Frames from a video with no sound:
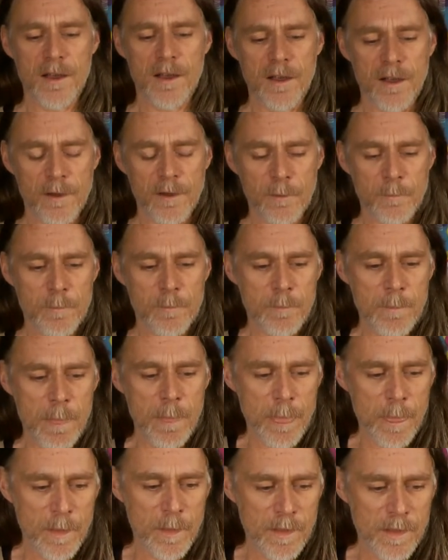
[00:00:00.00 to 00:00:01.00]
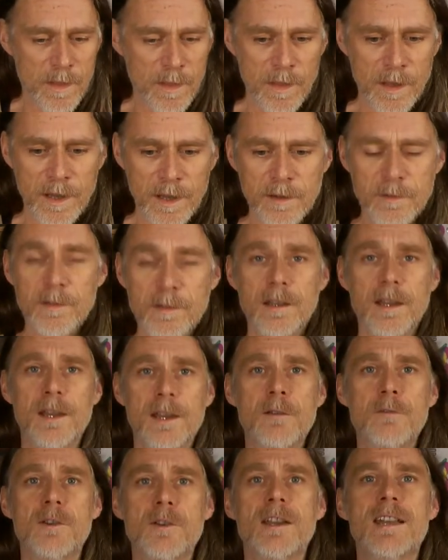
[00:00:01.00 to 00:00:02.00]

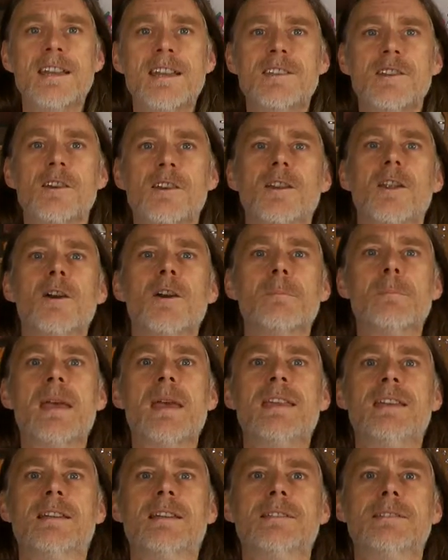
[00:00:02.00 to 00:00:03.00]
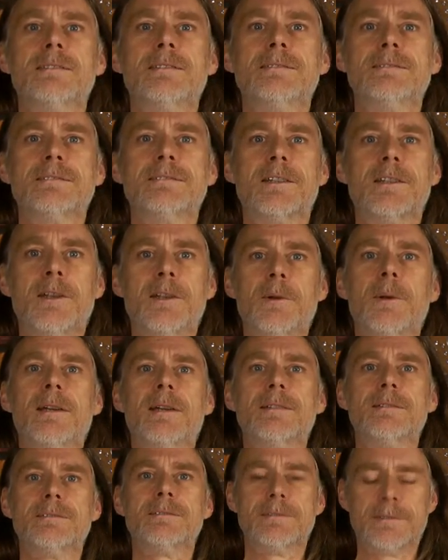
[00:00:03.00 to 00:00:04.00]
Even an idiot like me can do
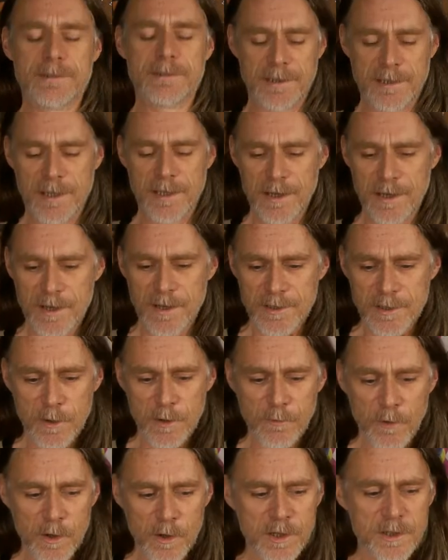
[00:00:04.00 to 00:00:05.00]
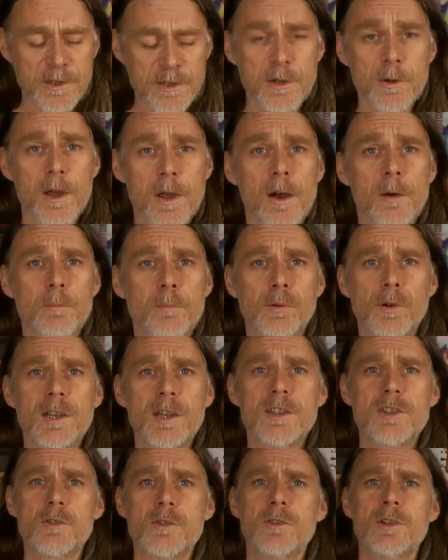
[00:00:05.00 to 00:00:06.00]
it. So if I can do it, I'm
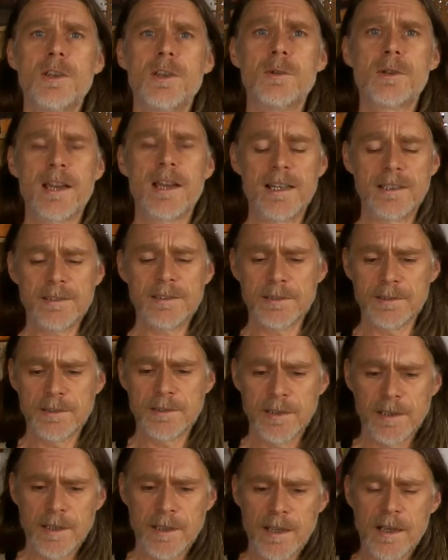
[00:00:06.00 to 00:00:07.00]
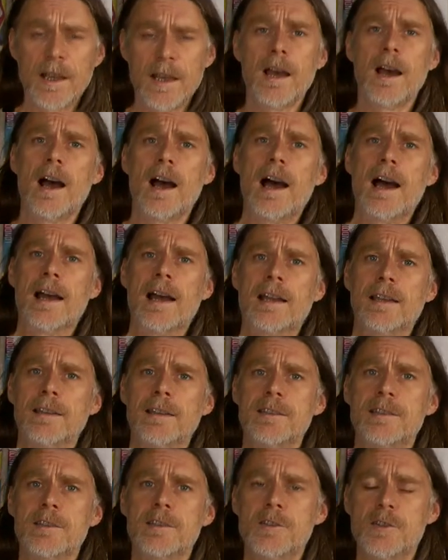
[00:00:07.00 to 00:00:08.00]
pretty sure you can.
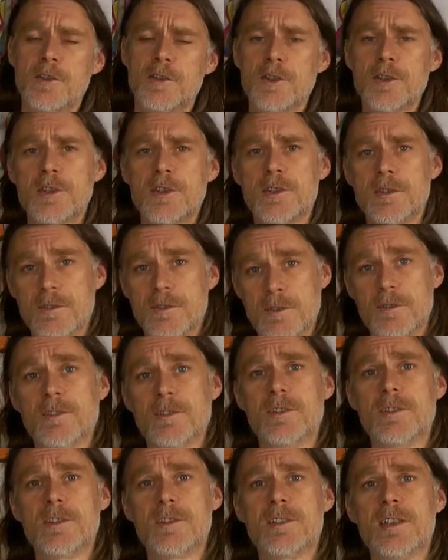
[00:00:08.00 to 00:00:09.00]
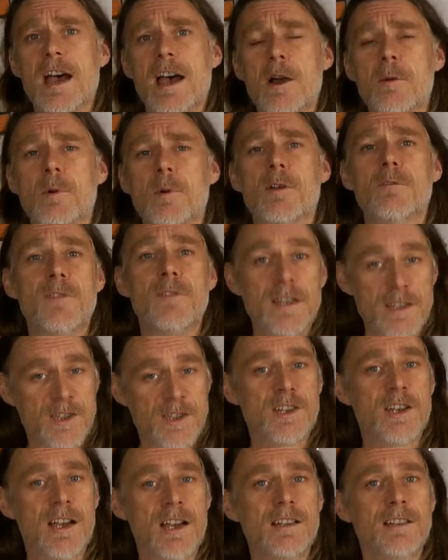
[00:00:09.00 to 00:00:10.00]
And just to help
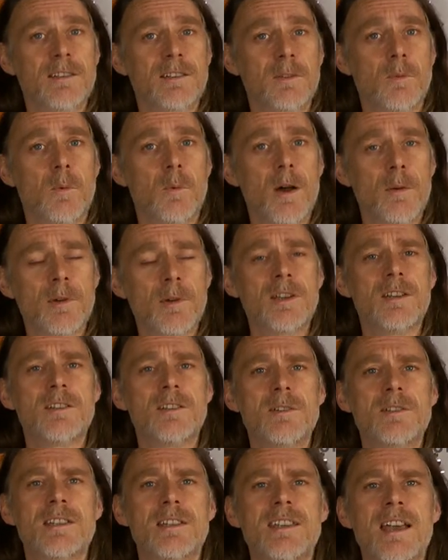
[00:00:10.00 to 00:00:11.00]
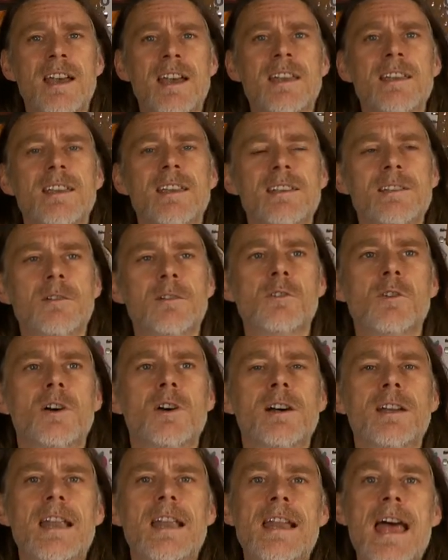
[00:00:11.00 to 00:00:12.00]
convince you, what I'm going to do today is I've
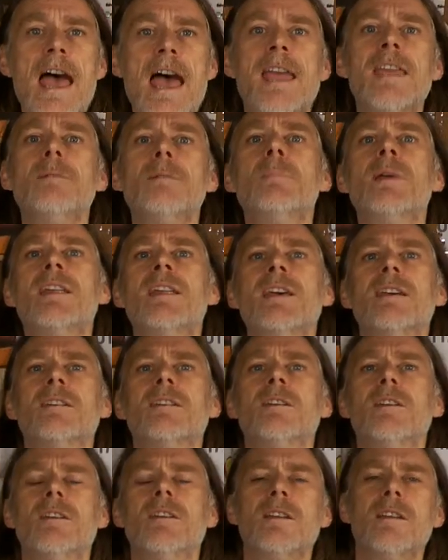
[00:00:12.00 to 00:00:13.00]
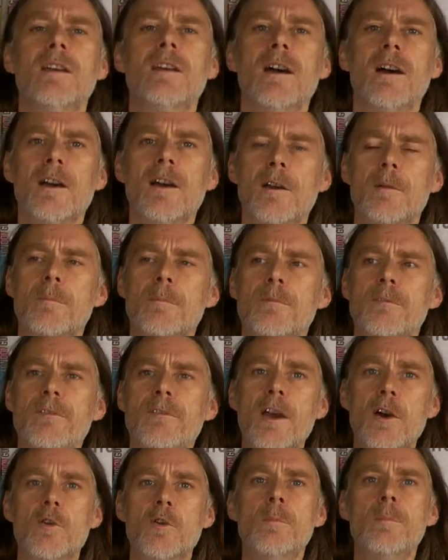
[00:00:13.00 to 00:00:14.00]
got an 8-minute
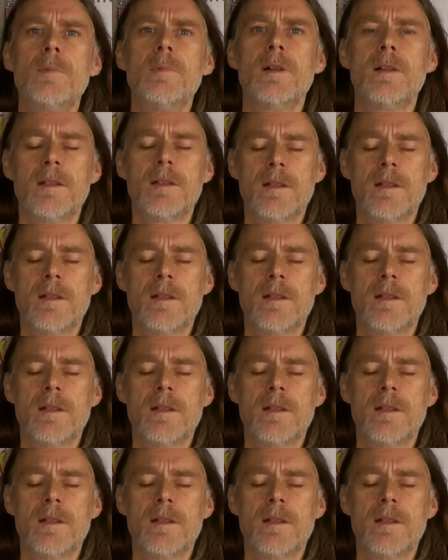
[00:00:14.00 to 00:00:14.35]
film,